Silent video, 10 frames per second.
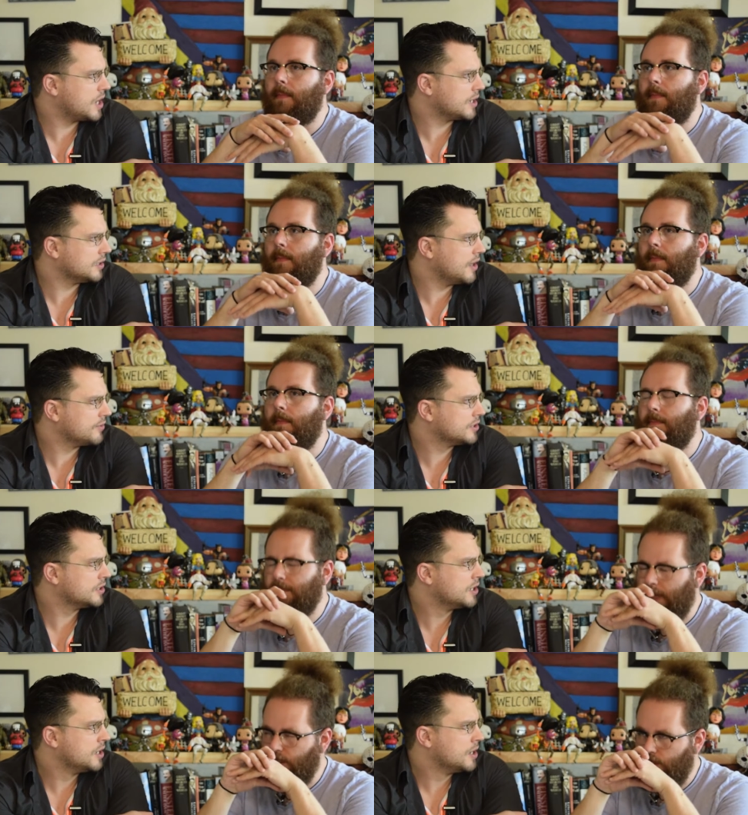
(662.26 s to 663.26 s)
Speaker 1: 9
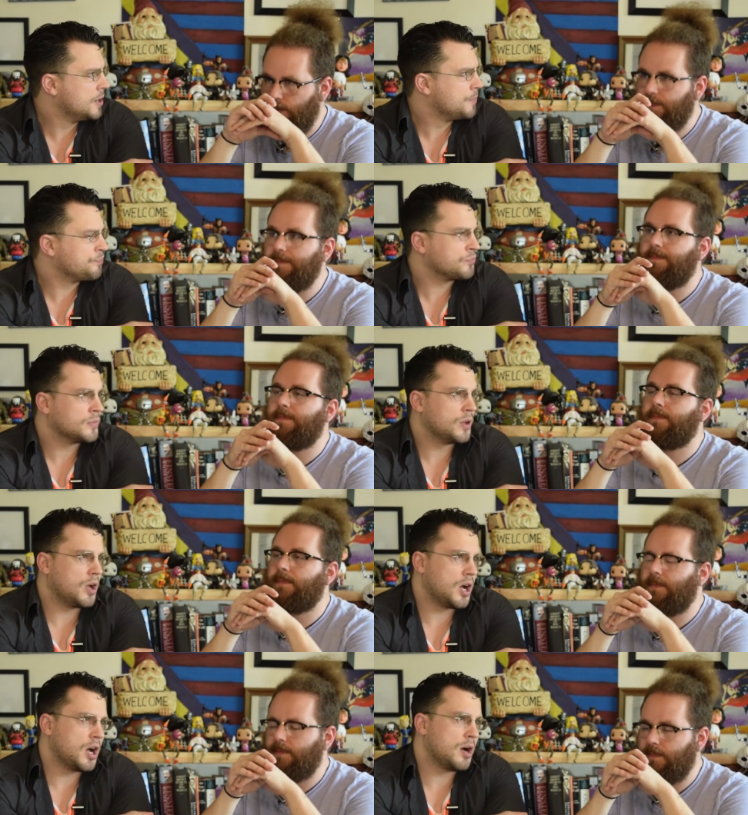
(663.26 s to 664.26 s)
11? I do.
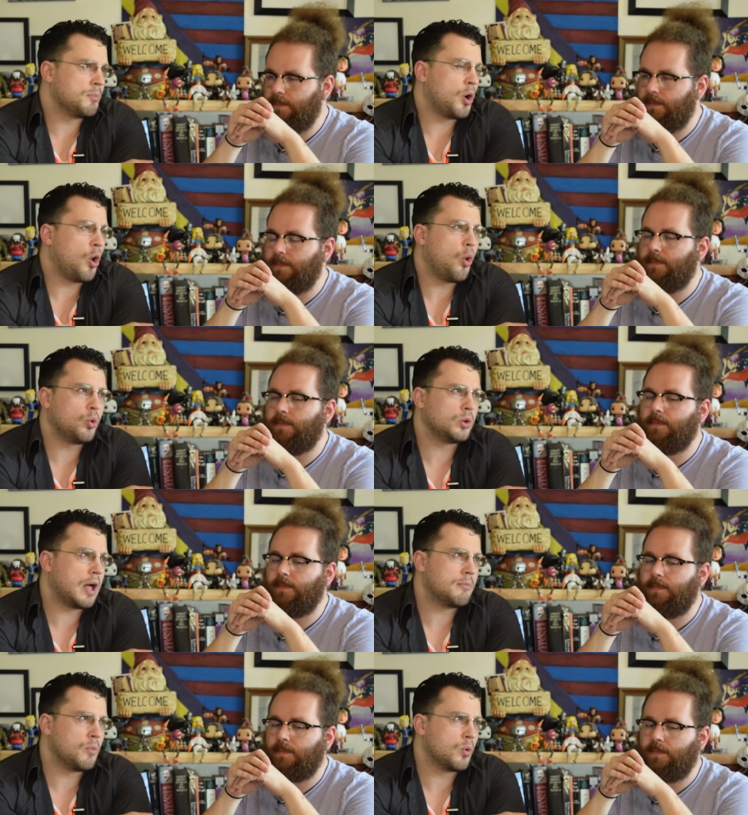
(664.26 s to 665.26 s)
Um, a whole
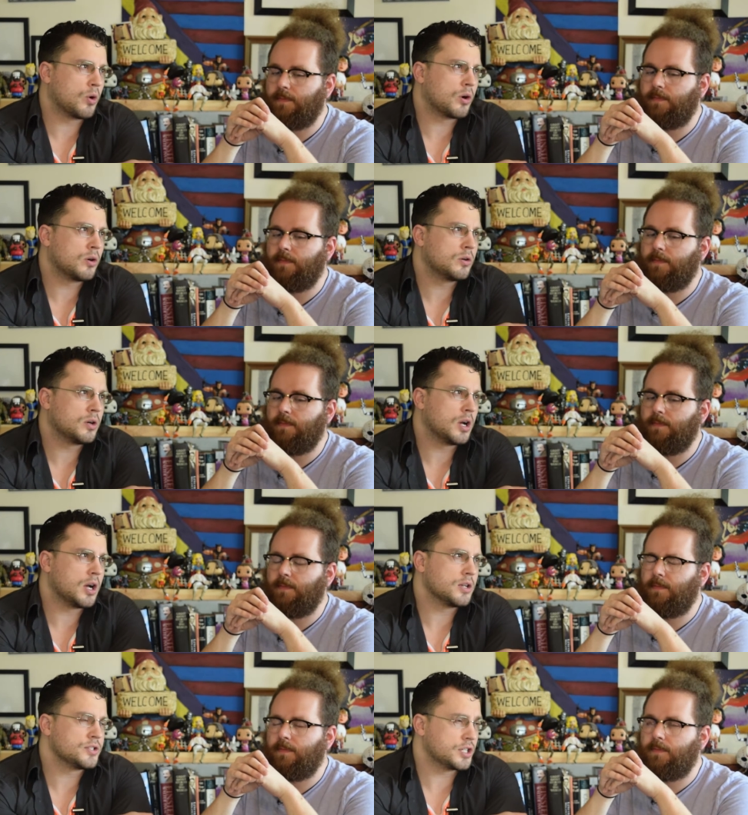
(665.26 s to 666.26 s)
lot more
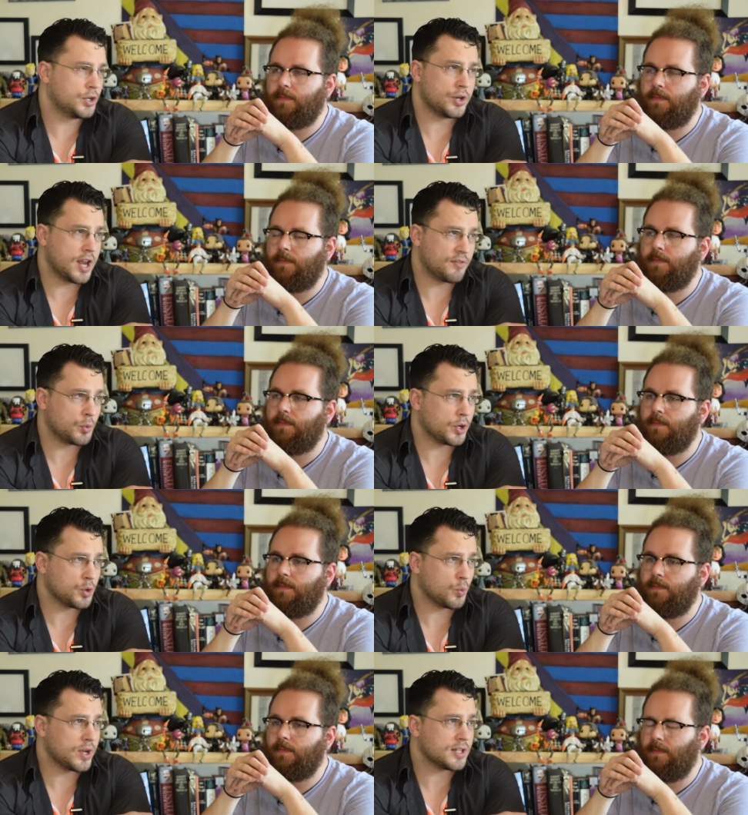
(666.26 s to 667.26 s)
uh, security everywhere
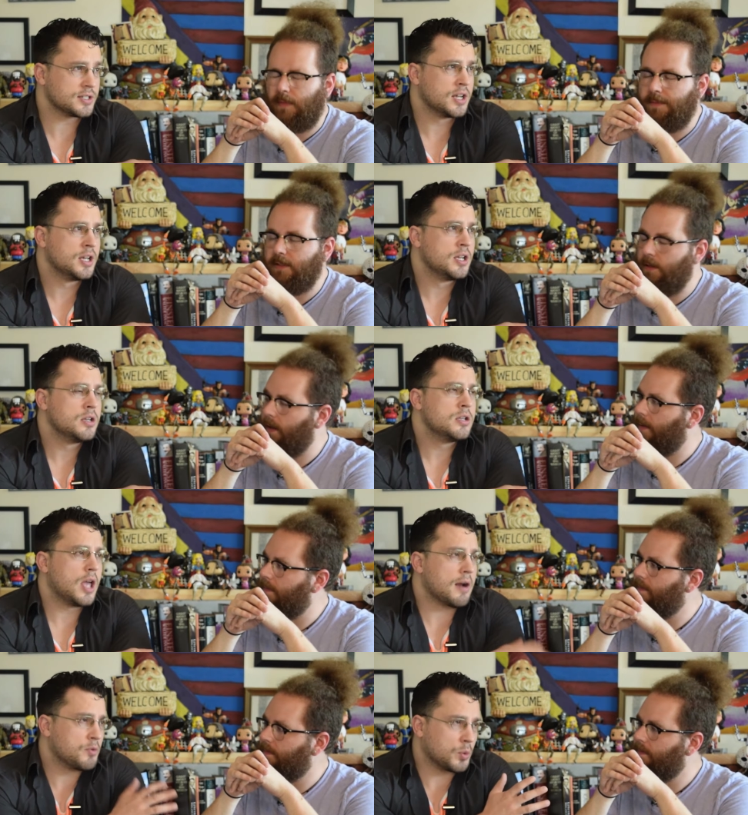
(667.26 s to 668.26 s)
you went. Absolutely.
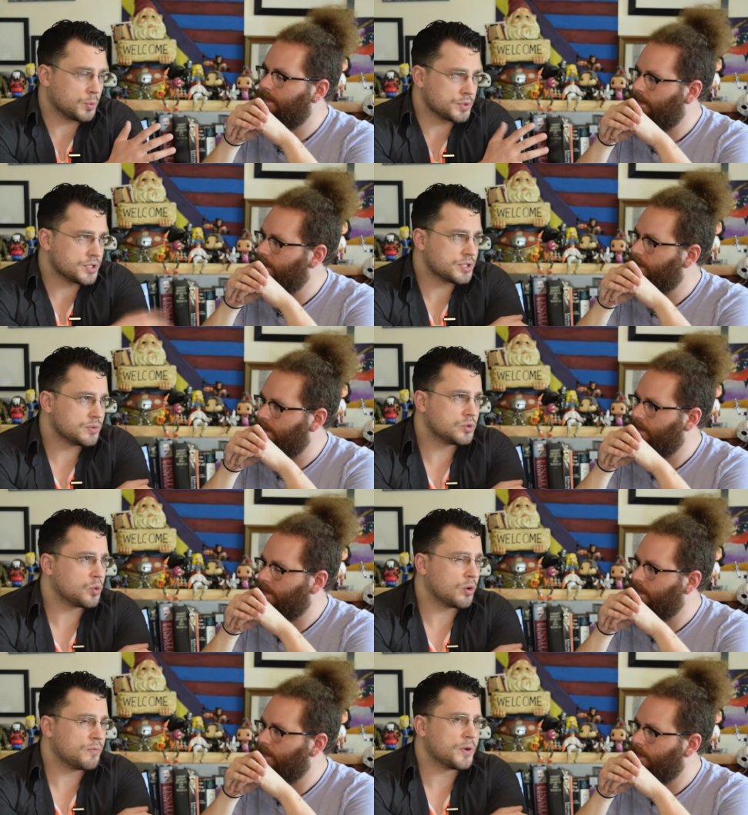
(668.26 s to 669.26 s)
Everyone was
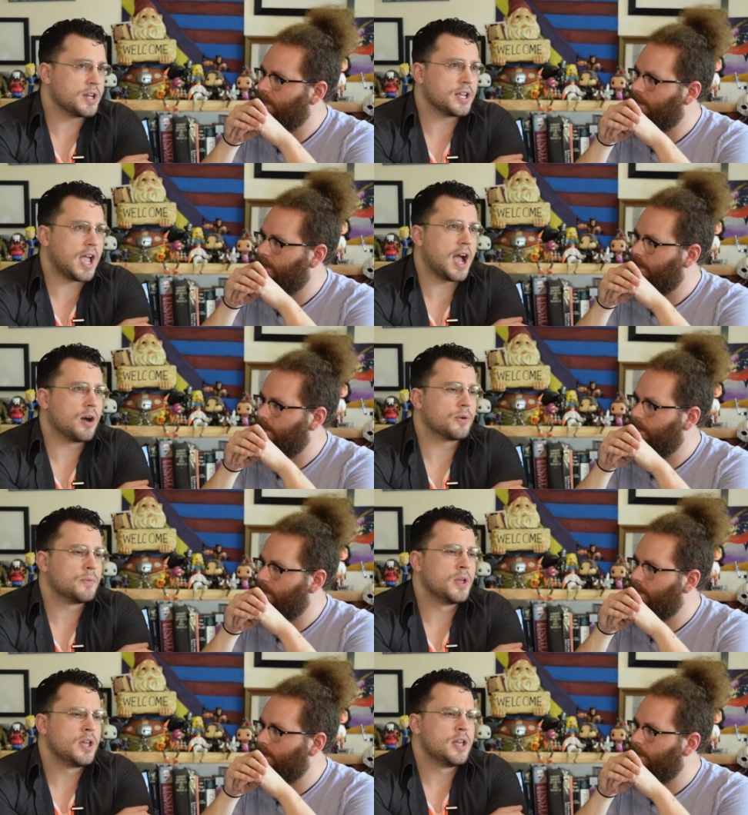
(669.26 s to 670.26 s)
sort of freaking out,
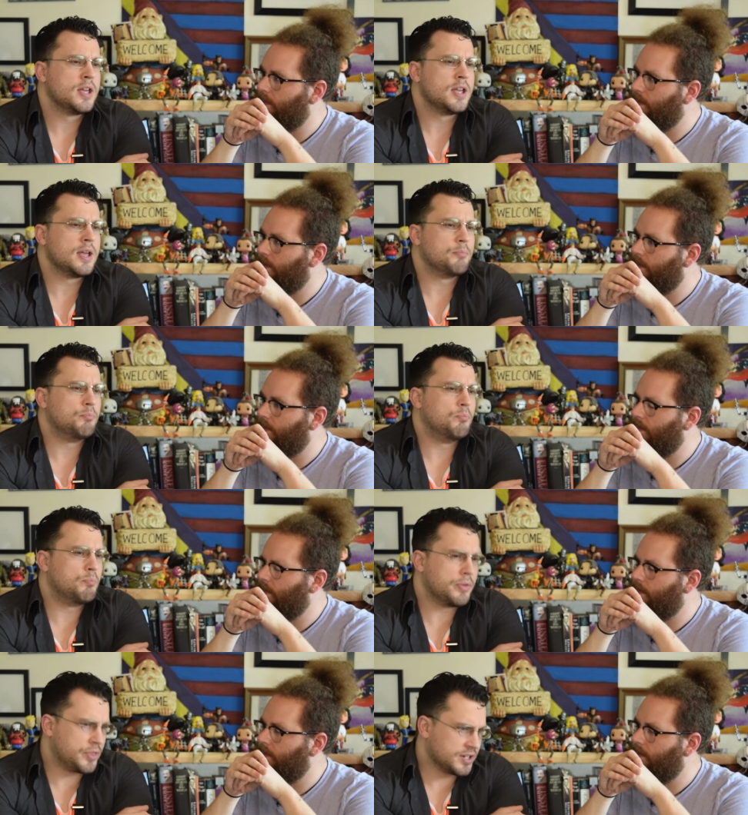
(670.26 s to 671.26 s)

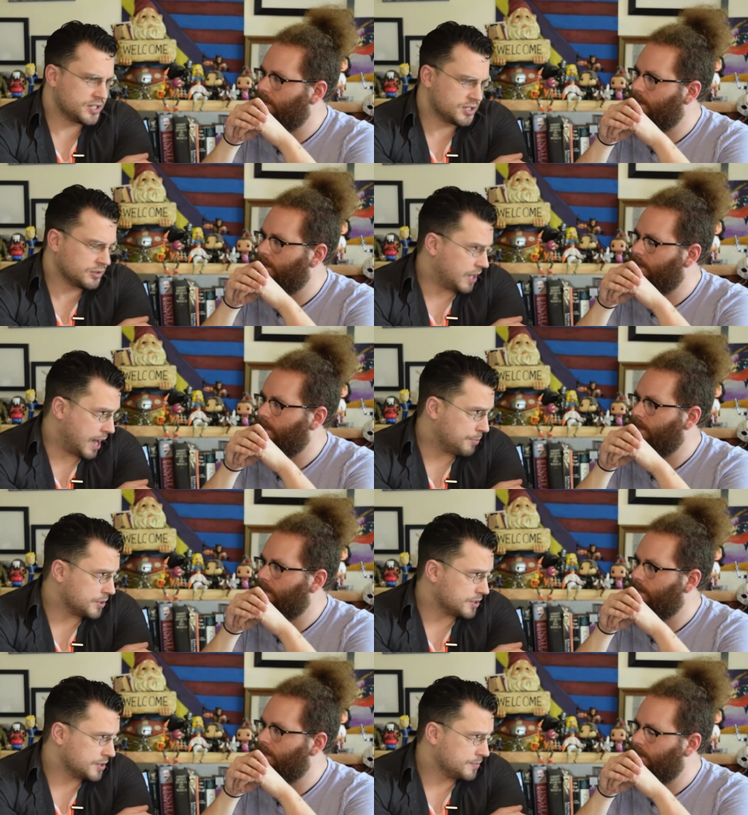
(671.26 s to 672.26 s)
but things still
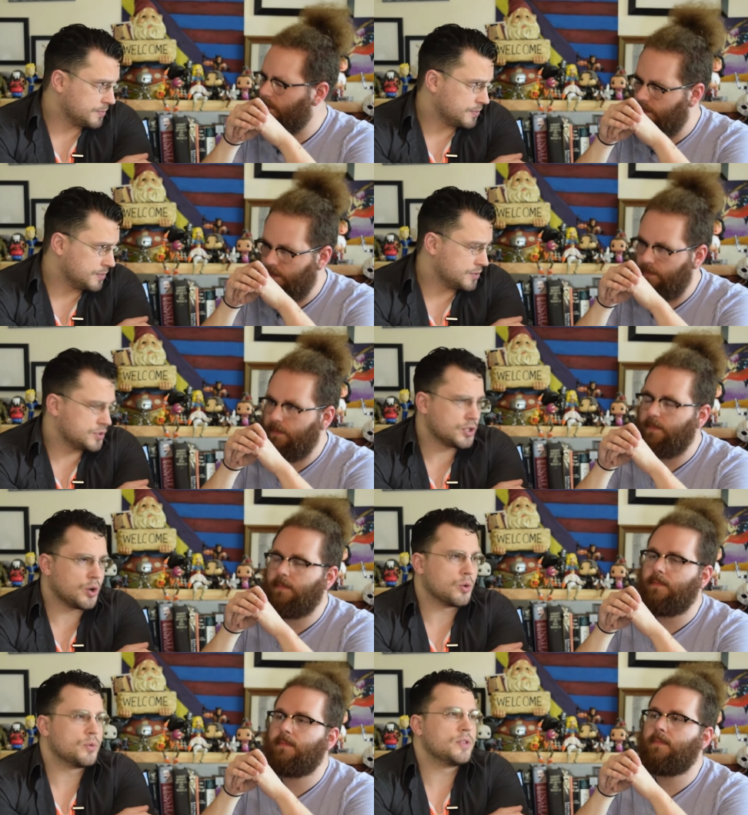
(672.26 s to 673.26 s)
happened. Mm -hmm.
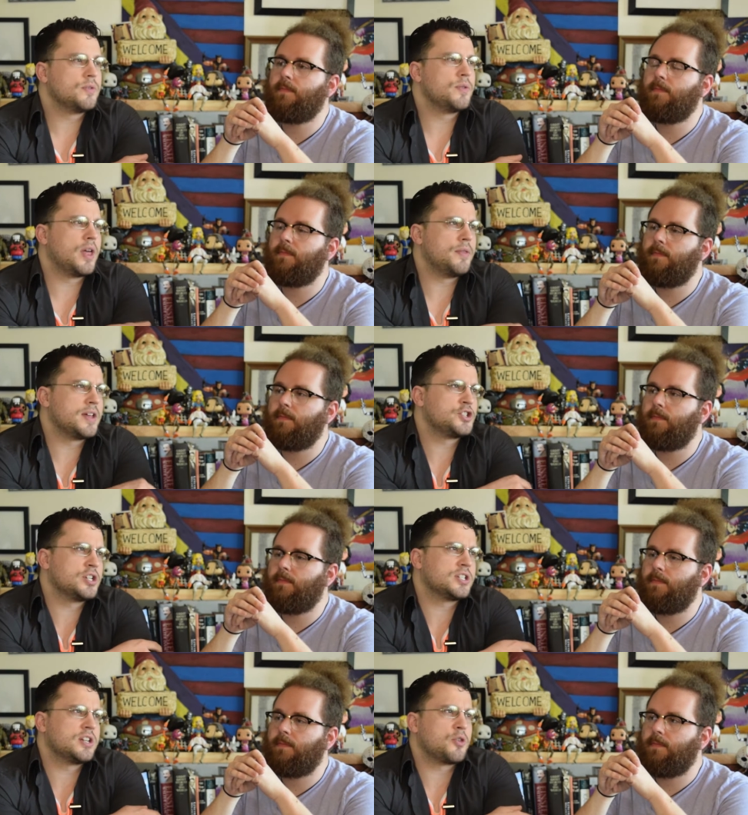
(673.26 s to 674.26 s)
So th that's
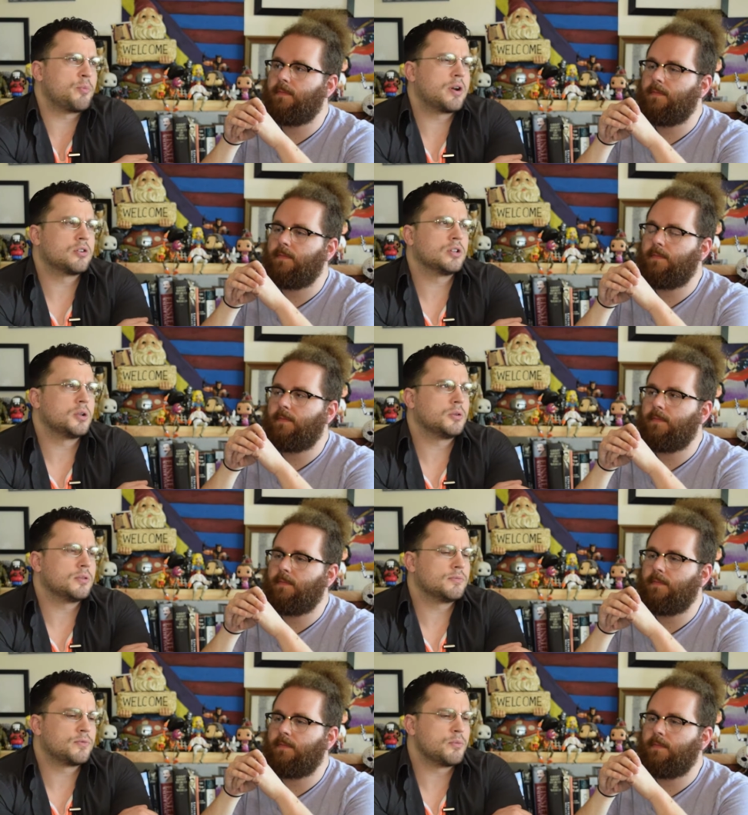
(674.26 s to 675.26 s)
just another
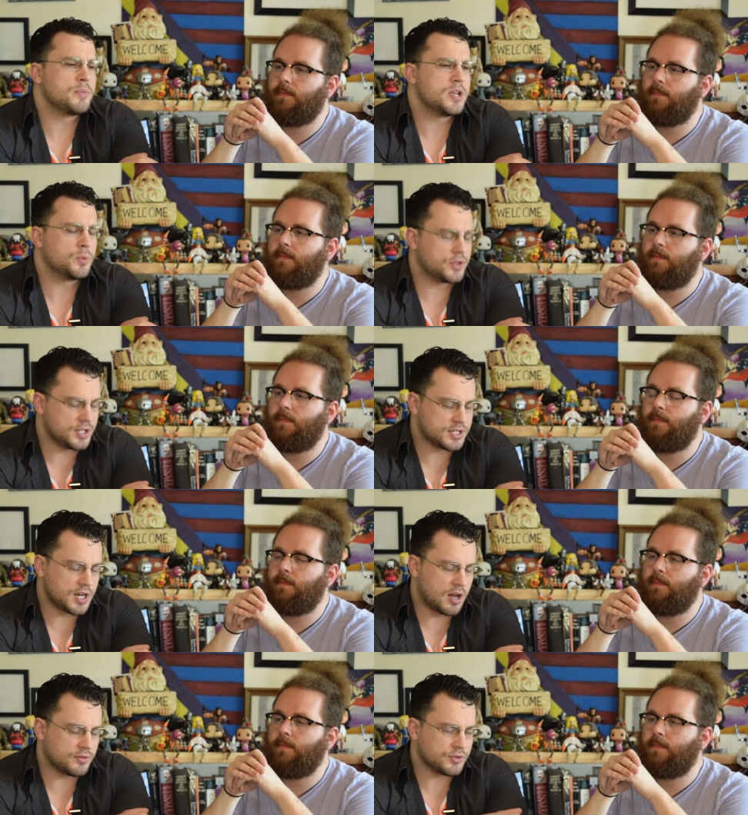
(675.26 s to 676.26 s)
parallel for me with these
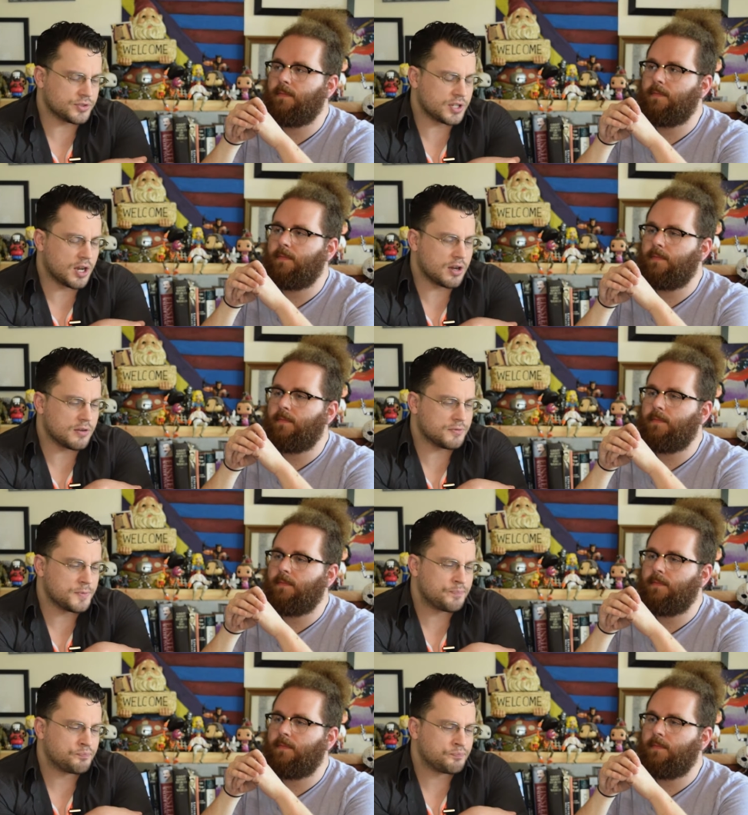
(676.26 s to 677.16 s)
novels of